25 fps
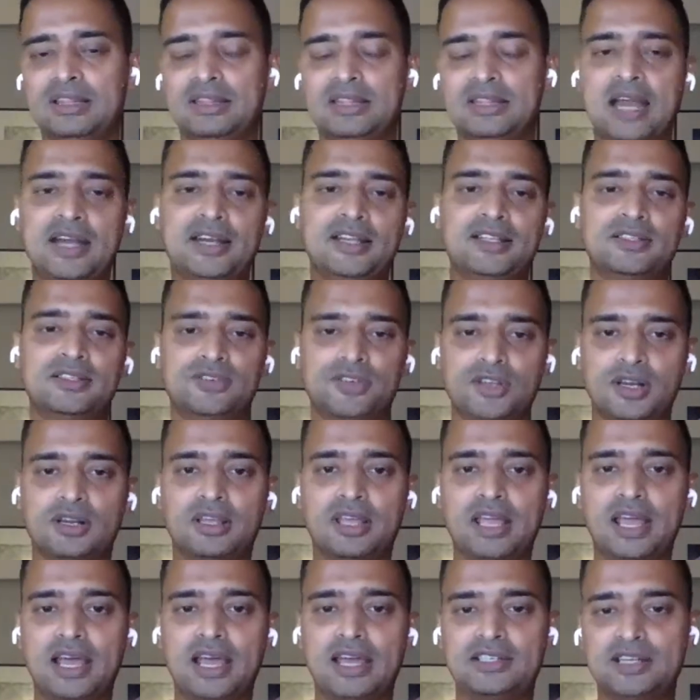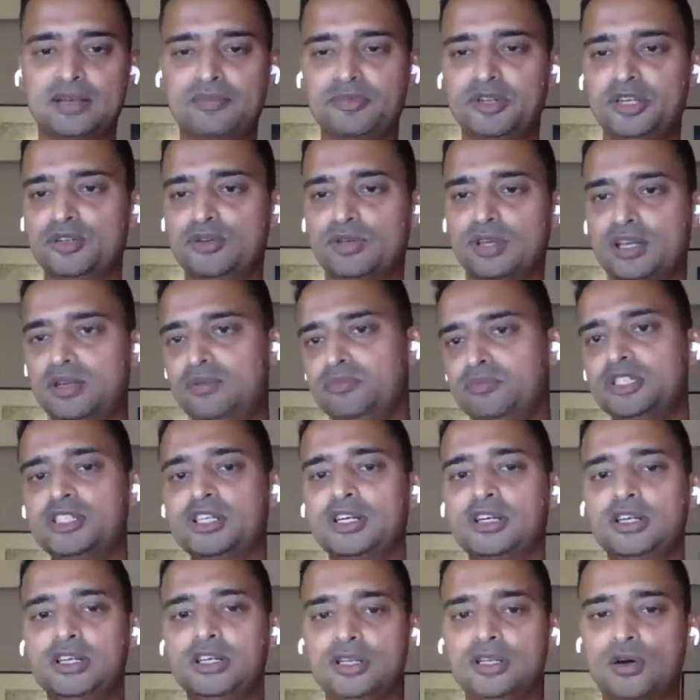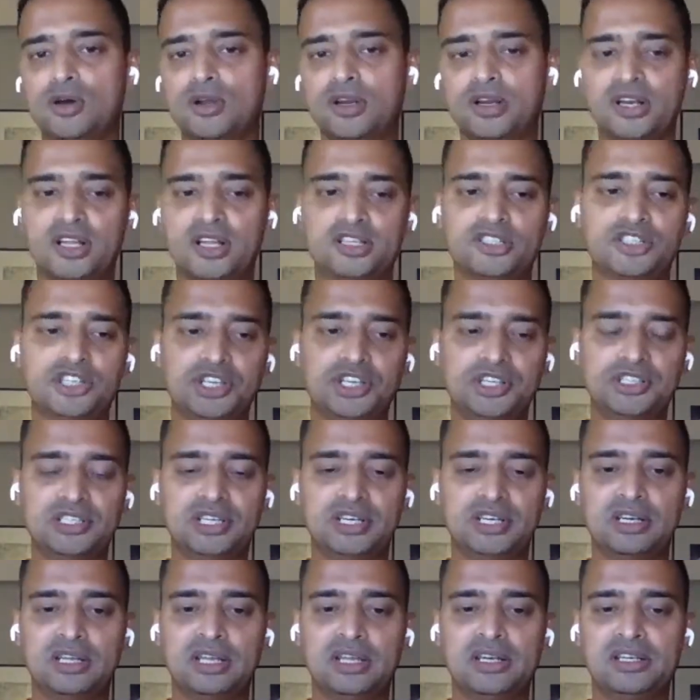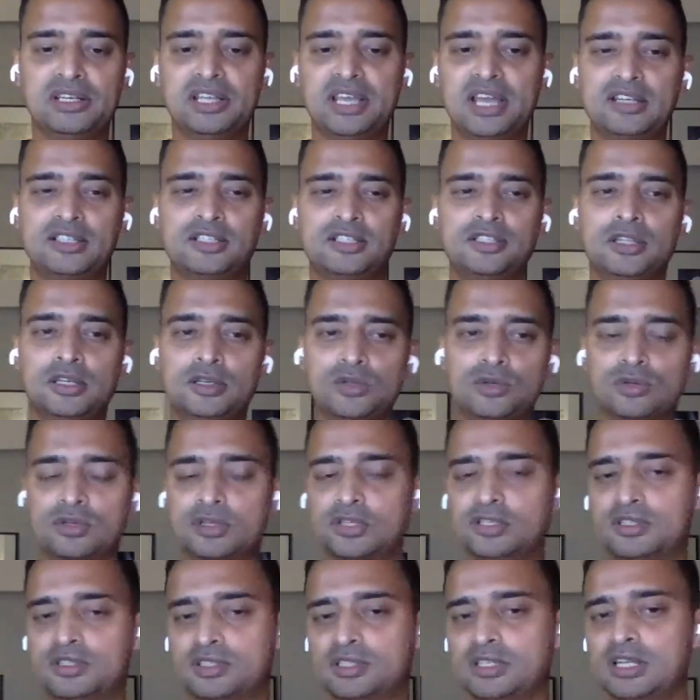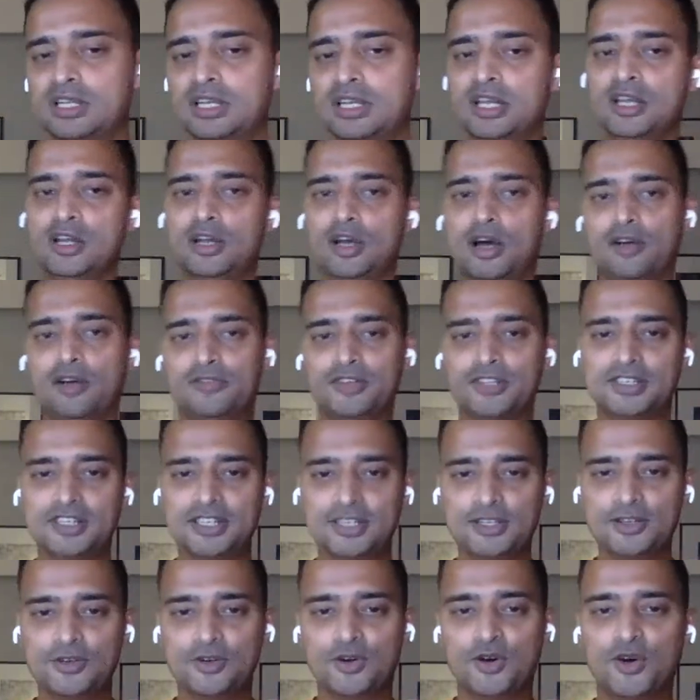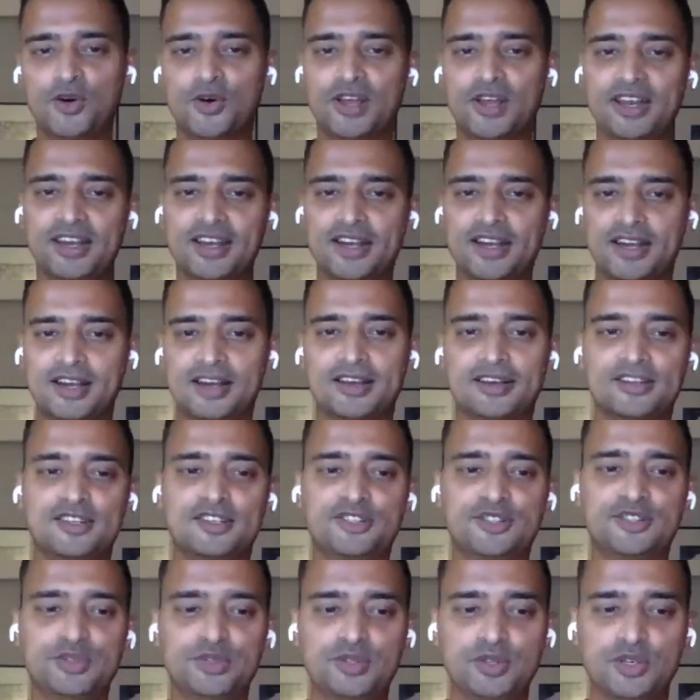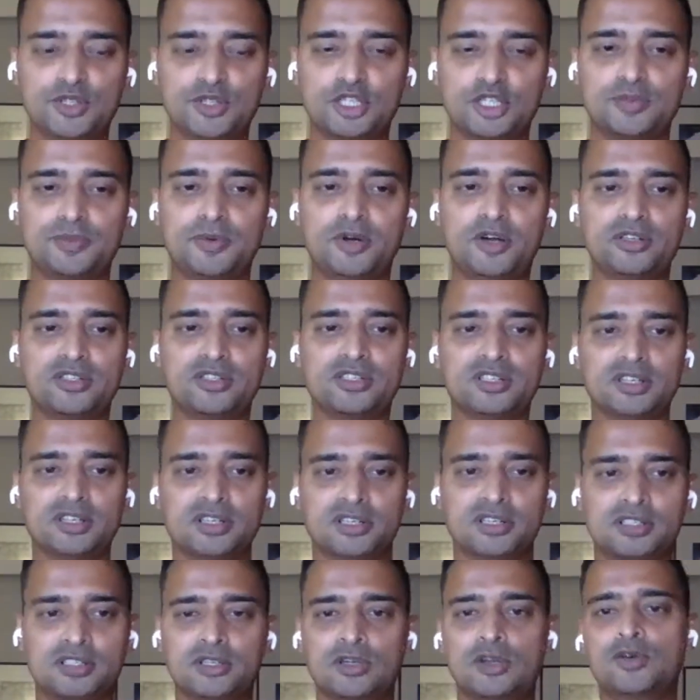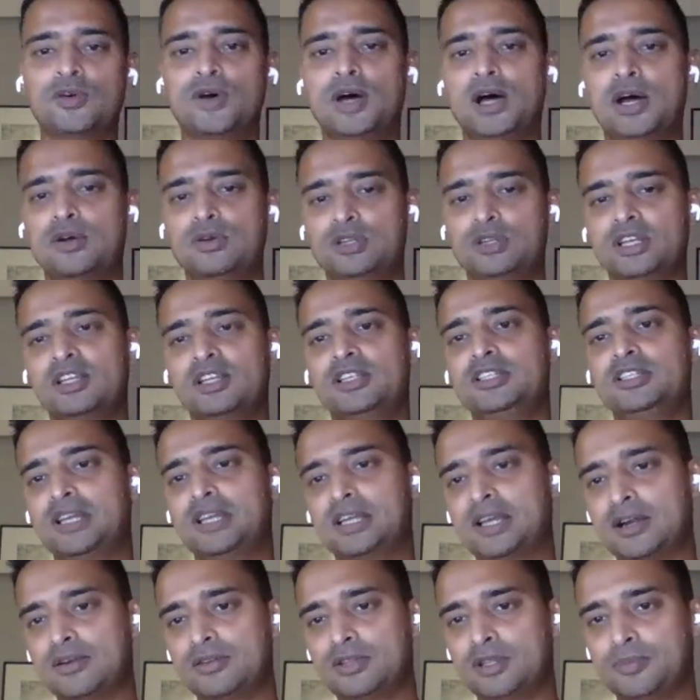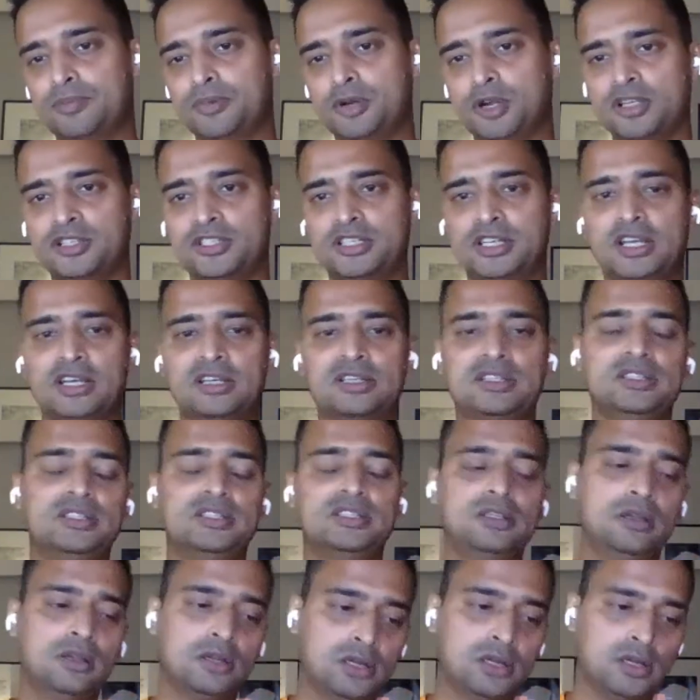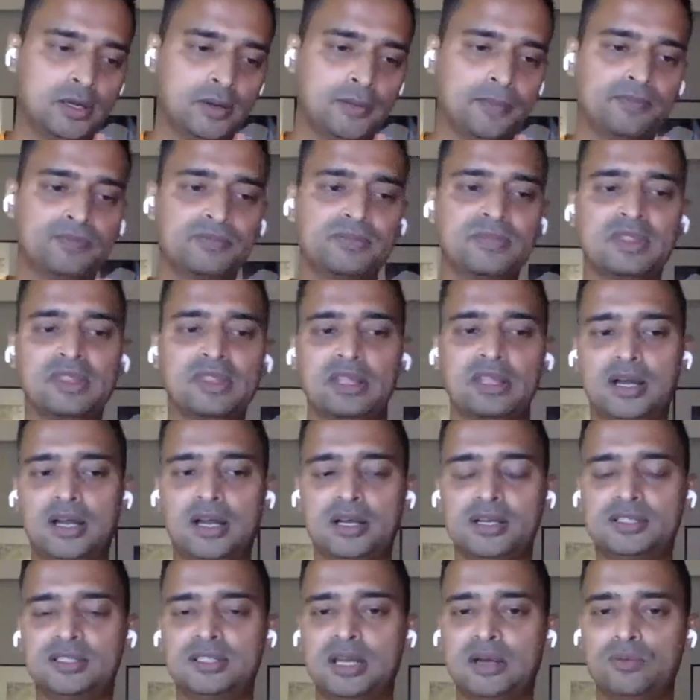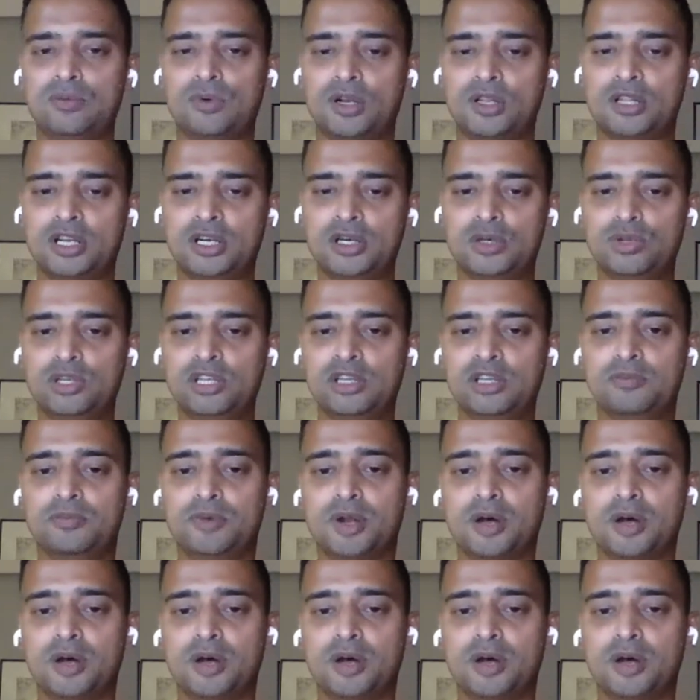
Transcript: That is real cash. I mean, you can immediately go on an exchange and cash the tokens. Obviously, you owe a little to those sponsors. Go out, check out the project, understand what they're doing.